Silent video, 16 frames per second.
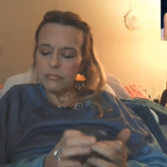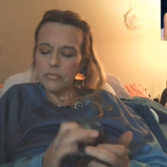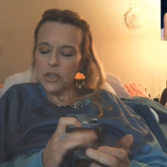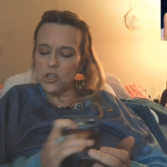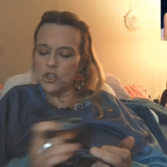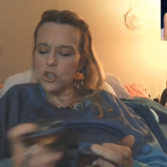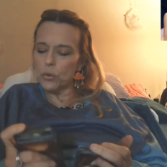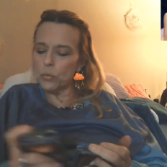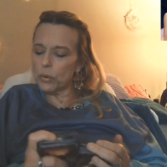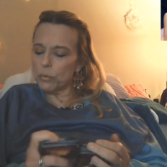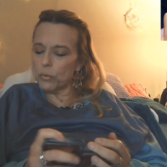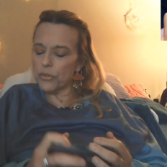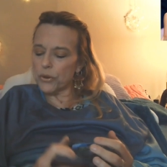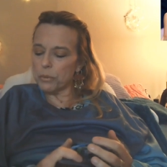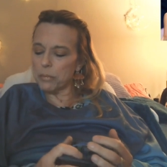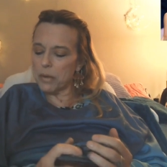she went
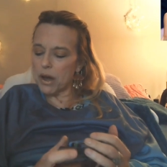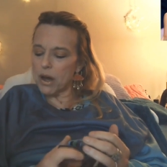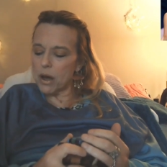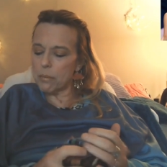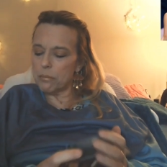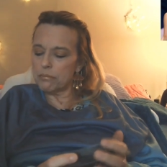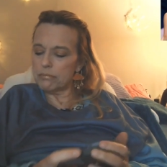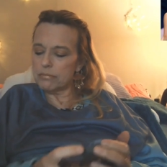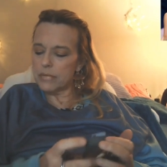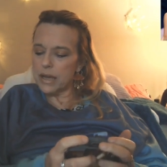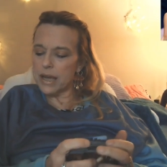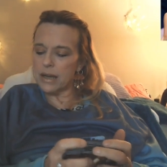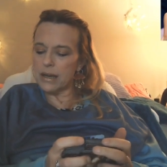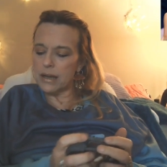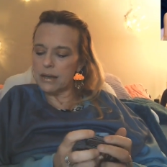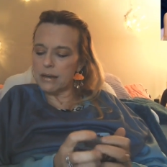with her mom
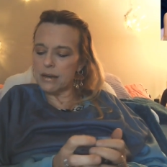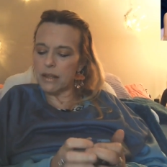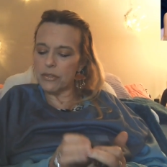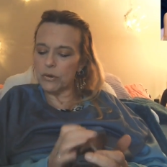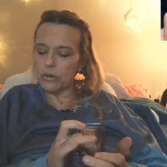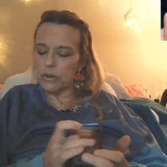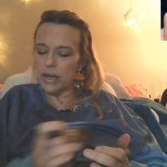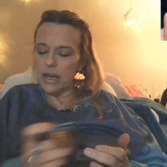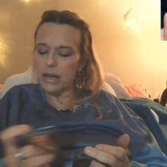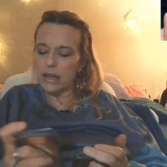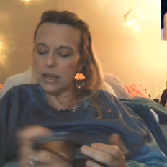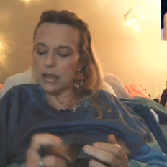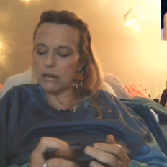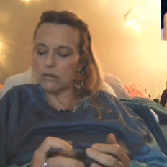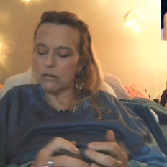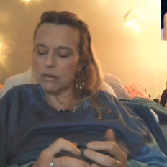and another
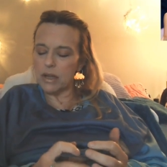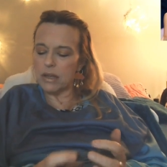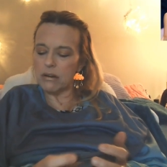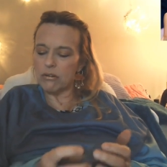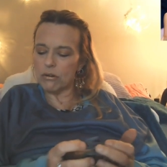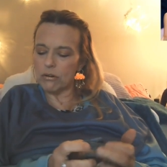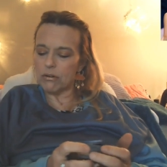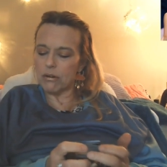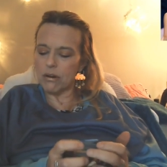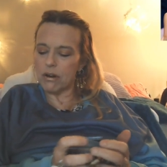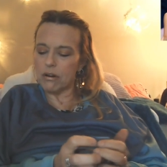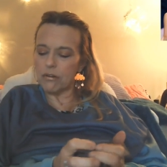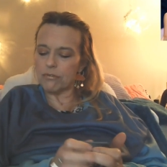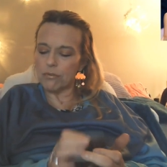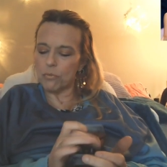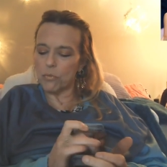lady and, and her
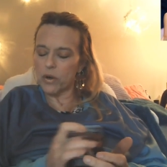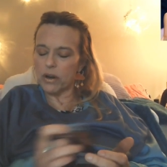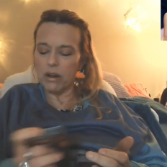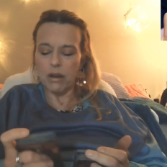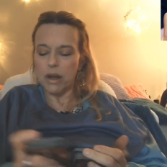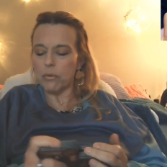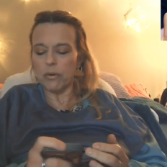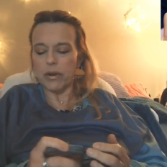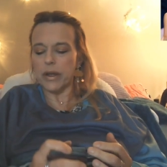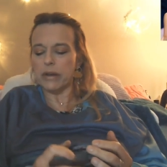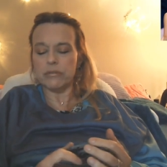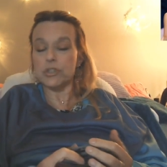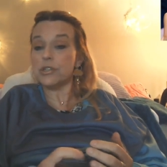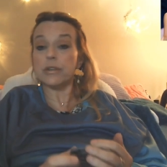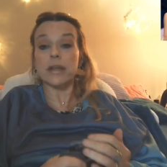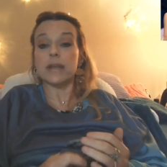daughter from what I
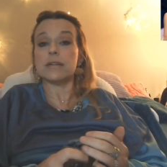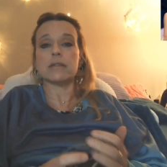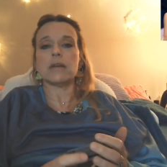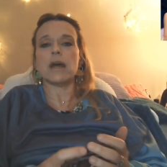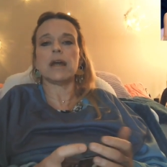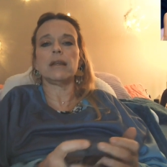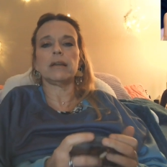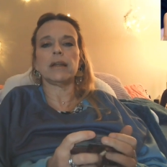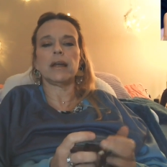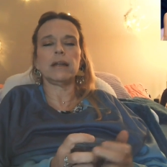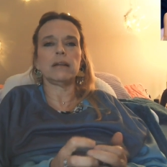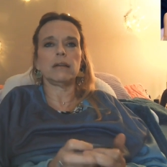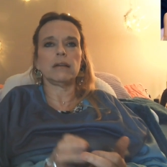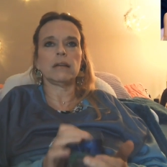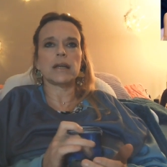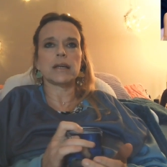read just last night, late
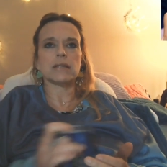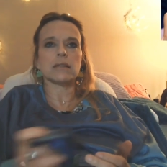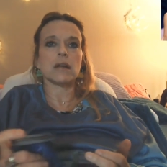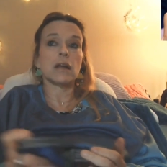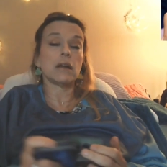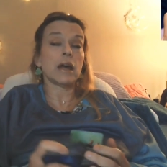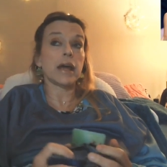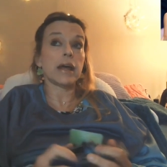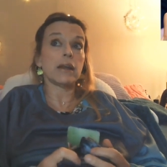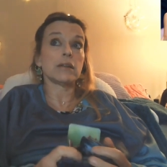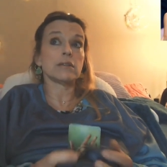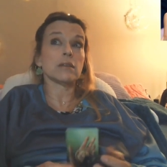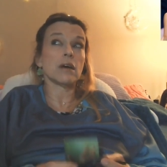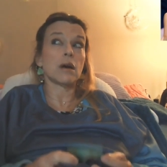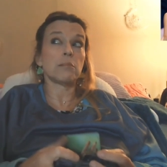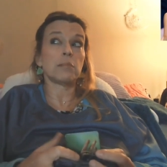last night. I had
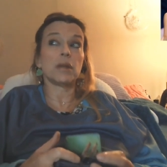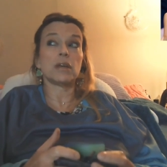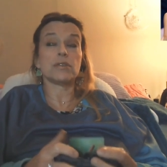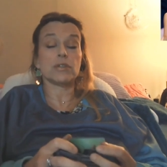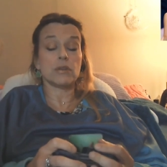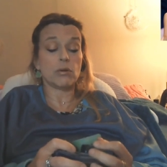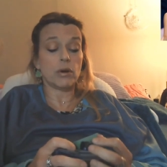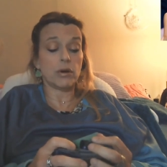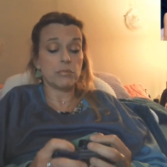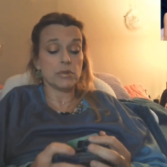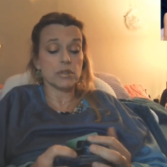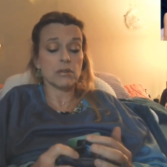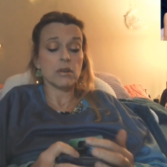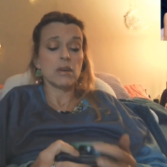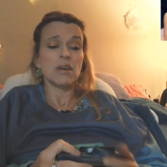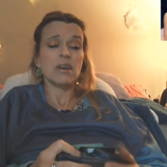insomnia, so I
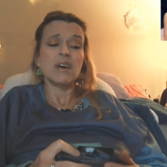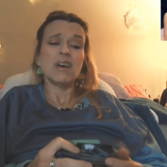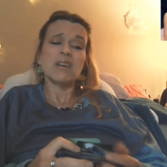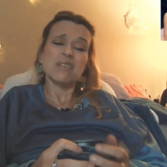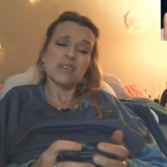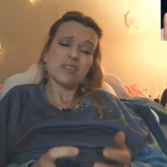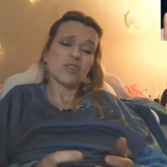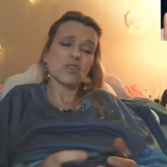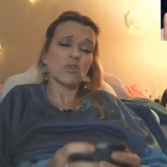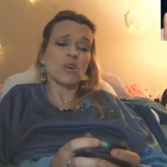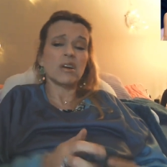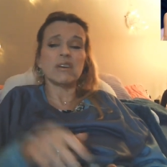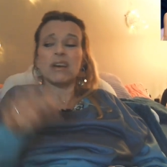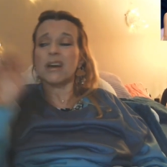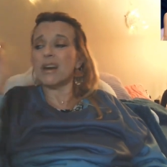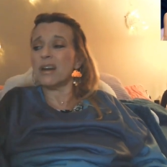was just
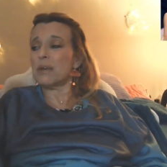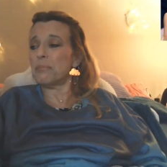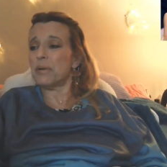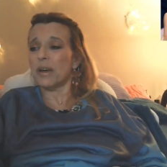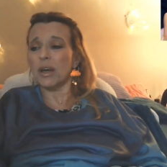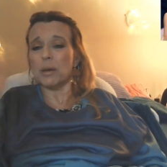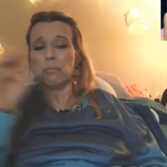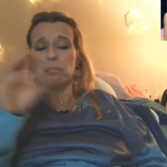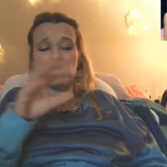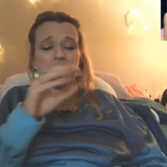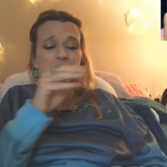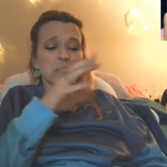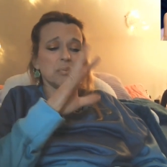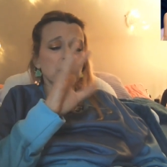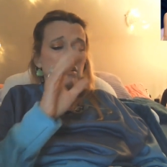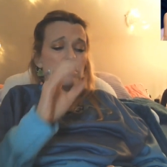trying to kind of pick up bits
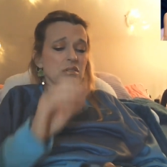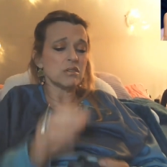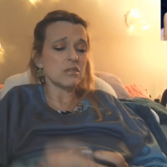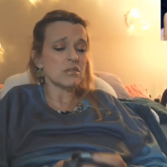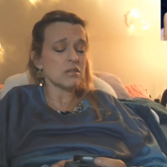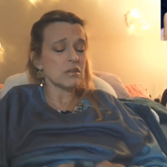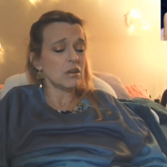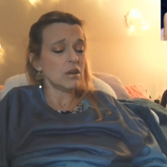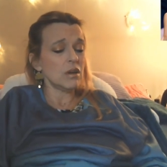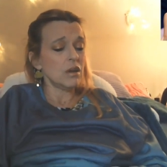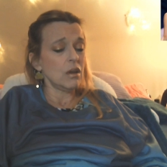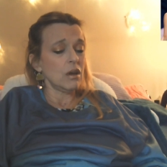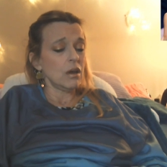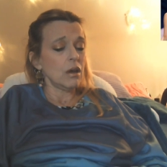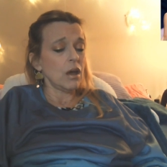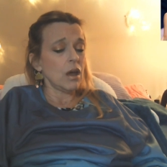and pieces.
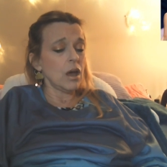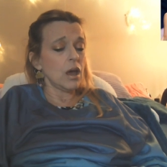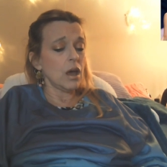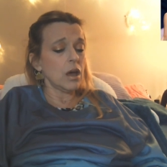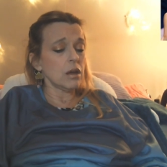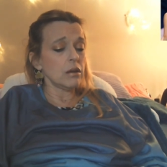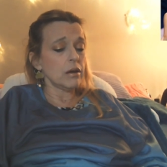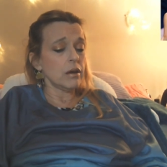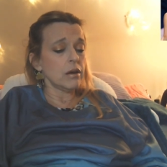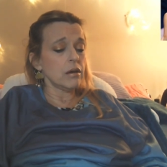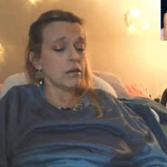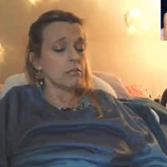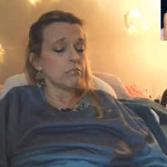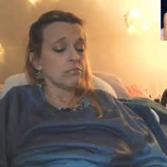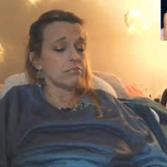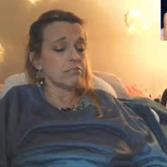And
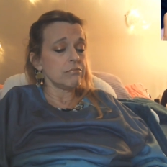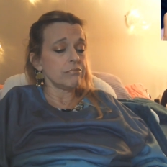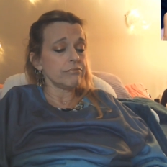um,